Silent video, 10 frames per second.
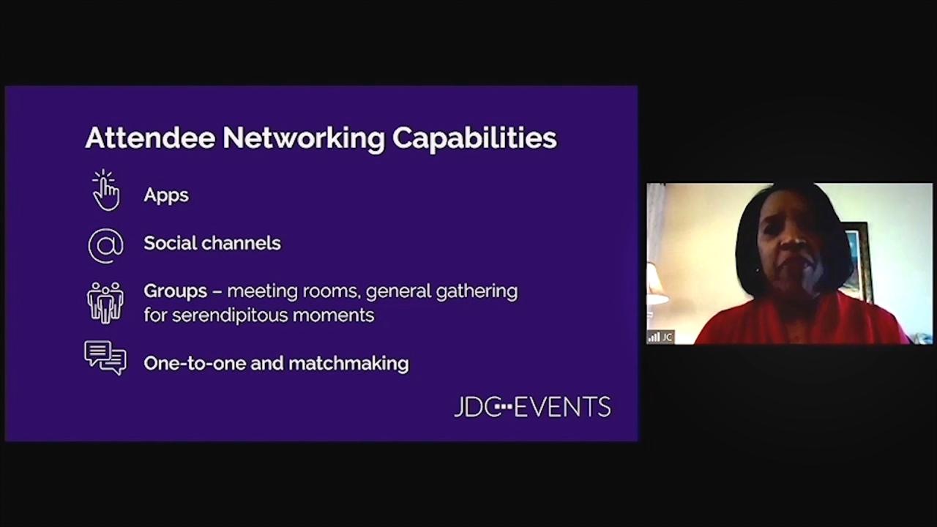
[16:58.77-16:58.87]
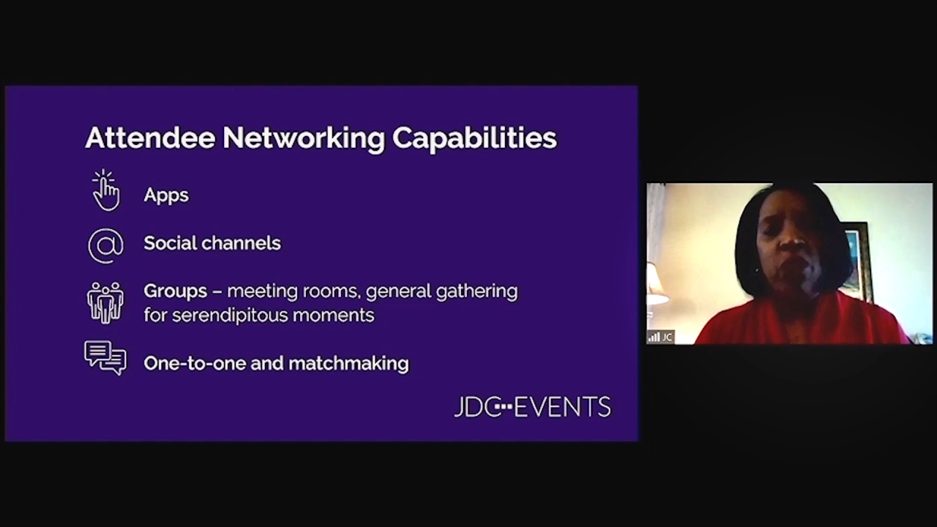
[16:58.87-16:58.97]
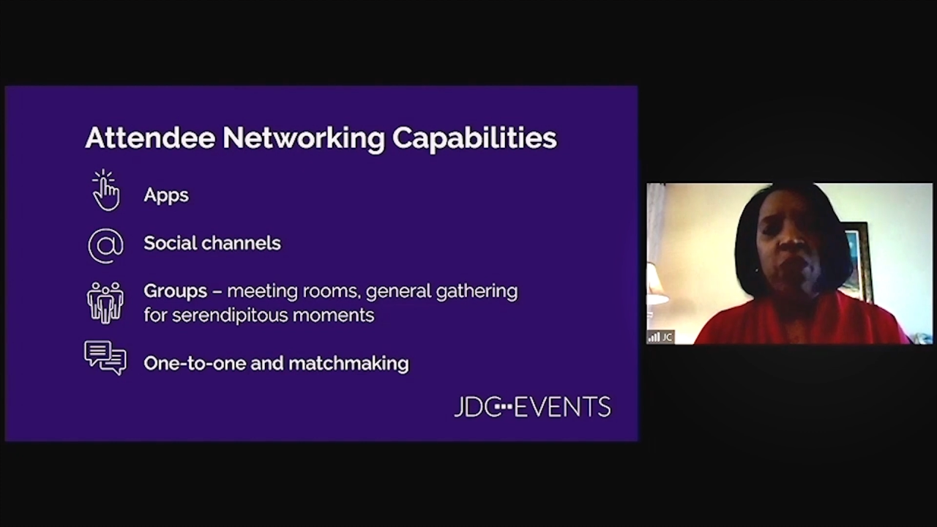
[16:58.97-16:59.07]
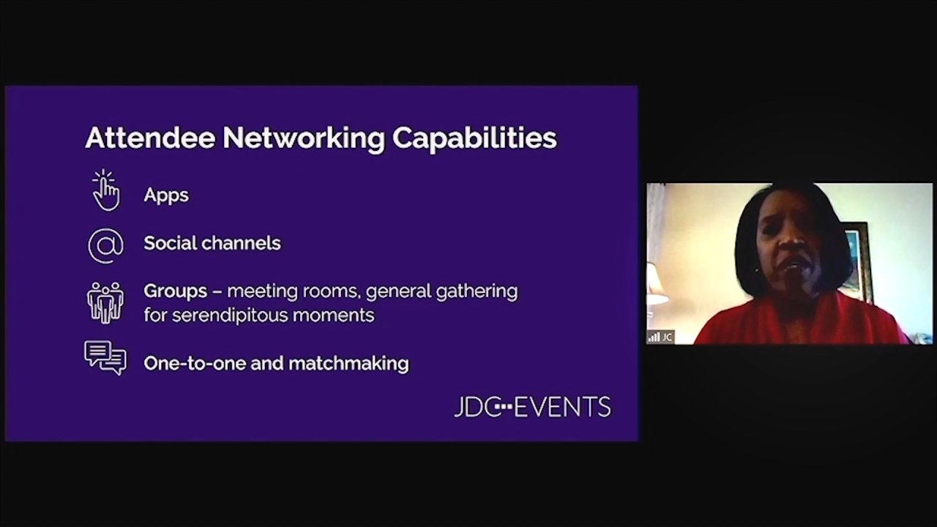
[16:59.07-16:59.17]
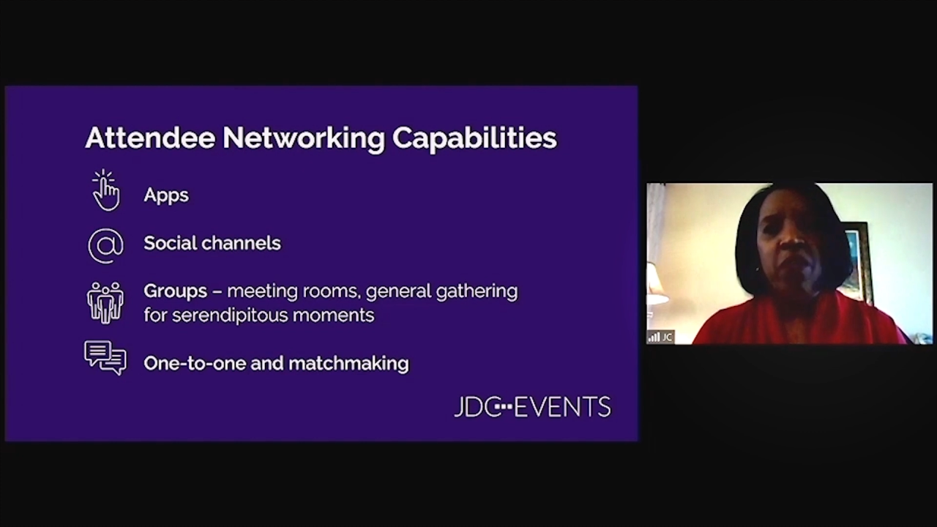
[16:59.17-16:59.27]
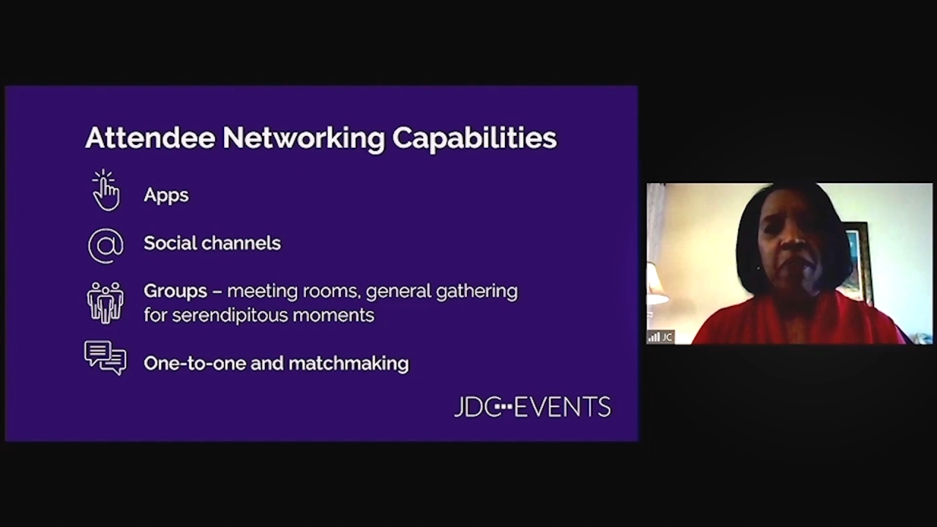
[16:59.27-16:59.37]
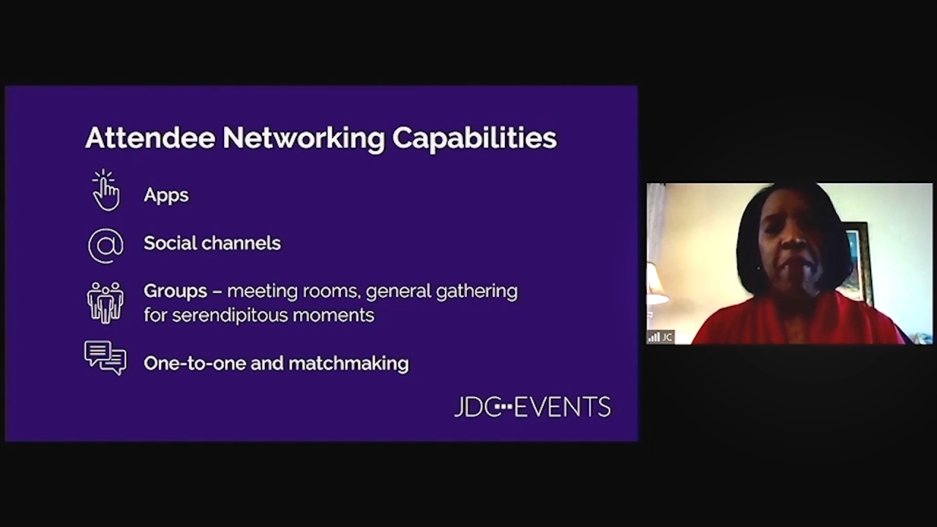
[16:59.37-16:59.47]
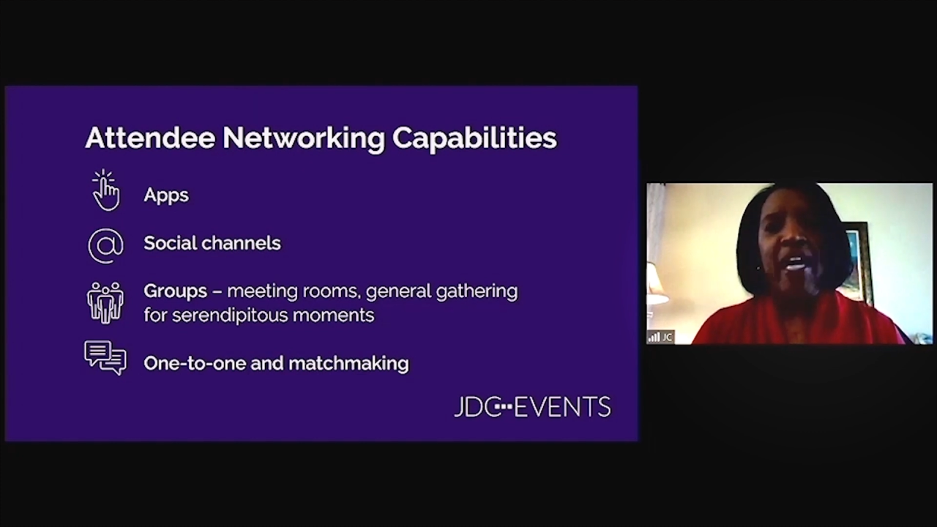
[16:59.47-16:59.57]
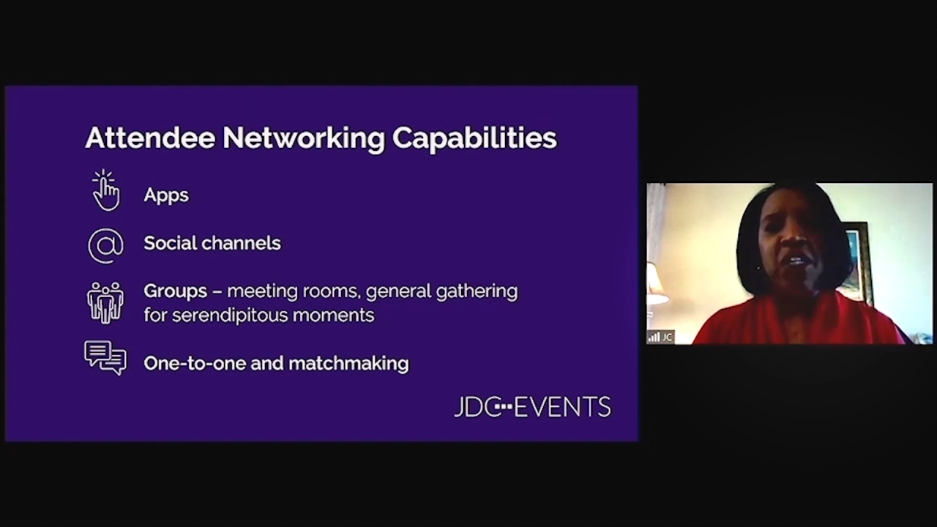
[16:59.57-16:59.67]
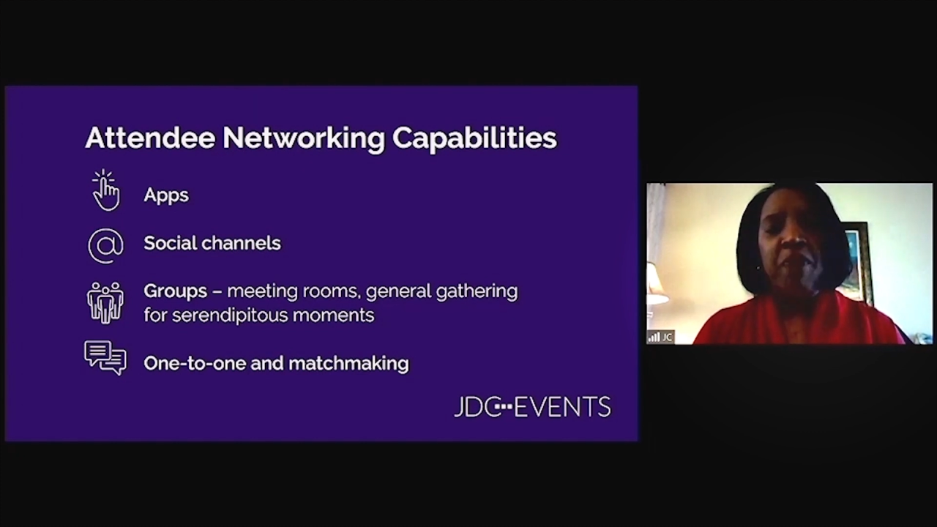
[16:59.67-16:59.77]
of one-on-one
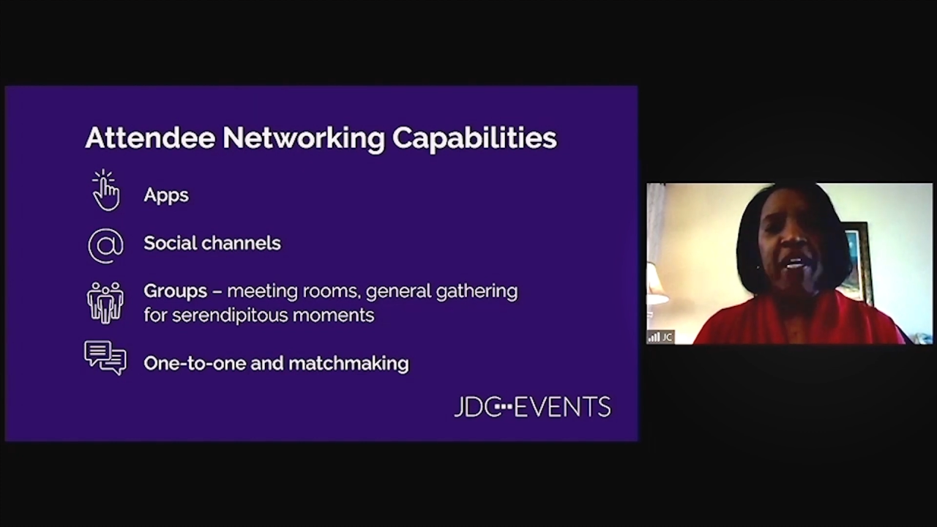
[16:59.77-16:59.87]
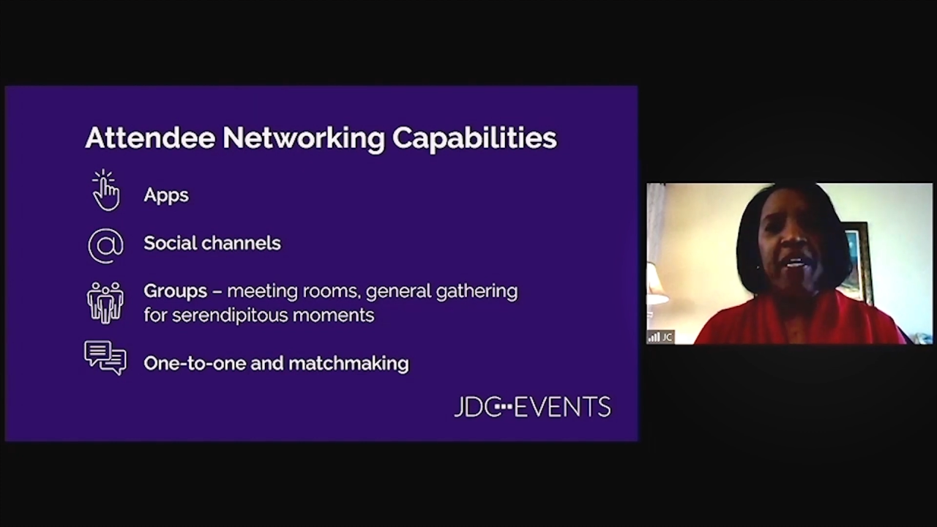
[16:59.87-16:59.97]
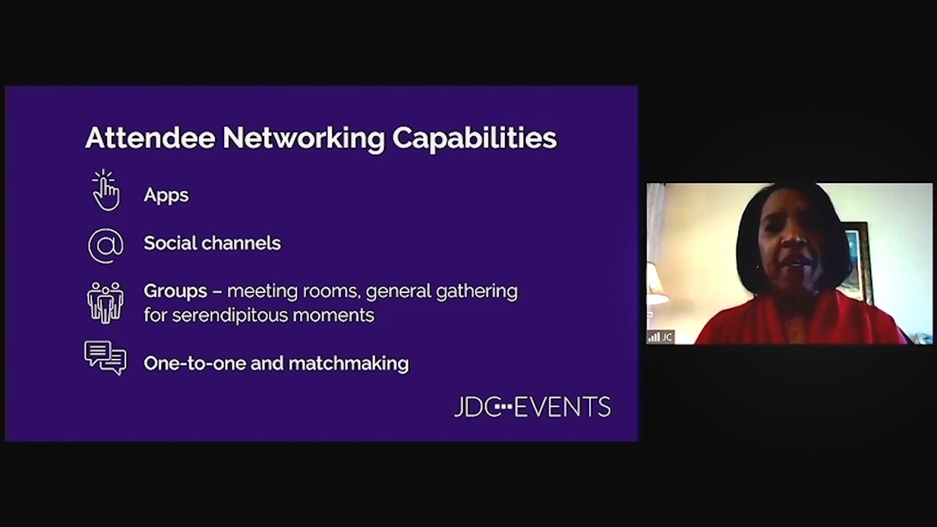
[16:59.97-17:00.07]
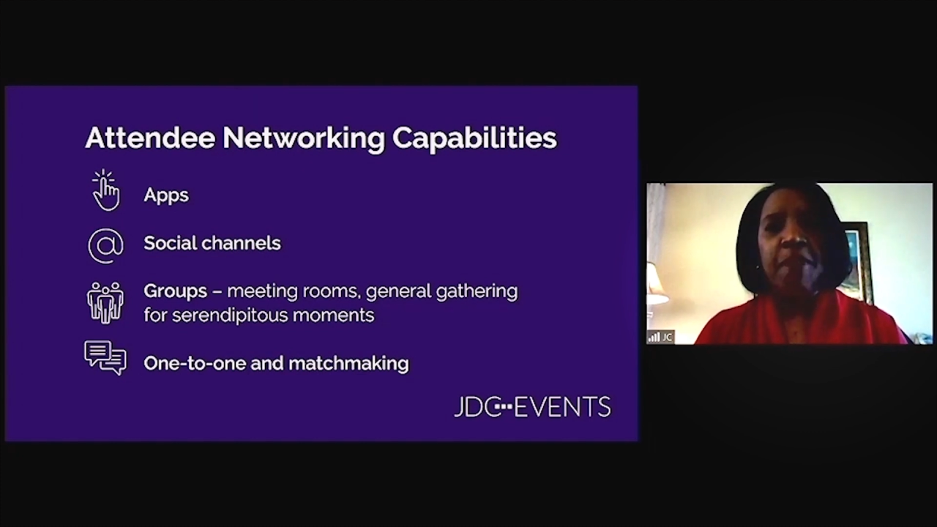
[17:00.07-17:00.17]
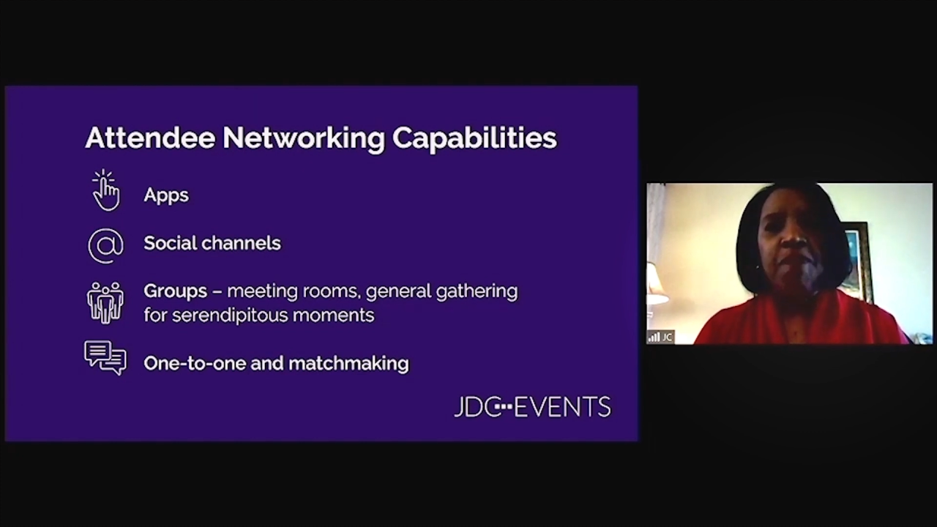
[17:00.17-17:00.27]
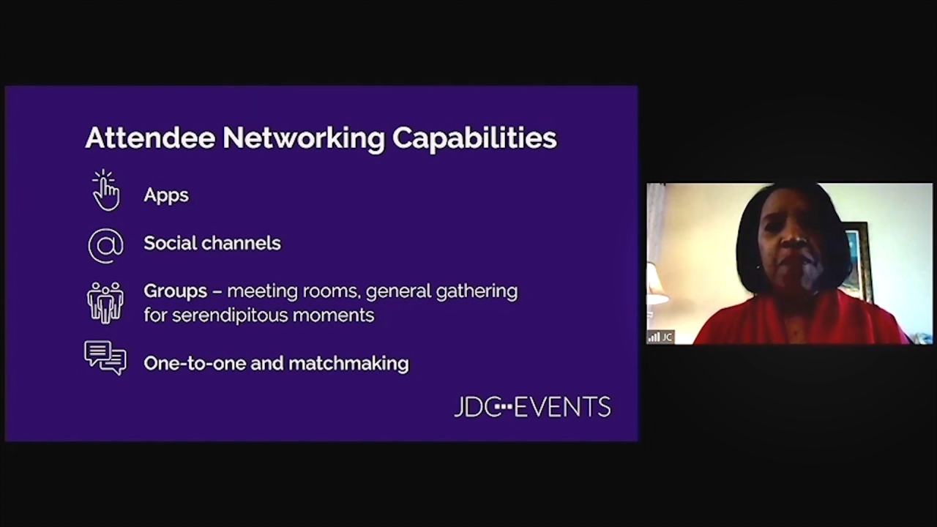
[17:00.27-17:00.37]
matchmaking.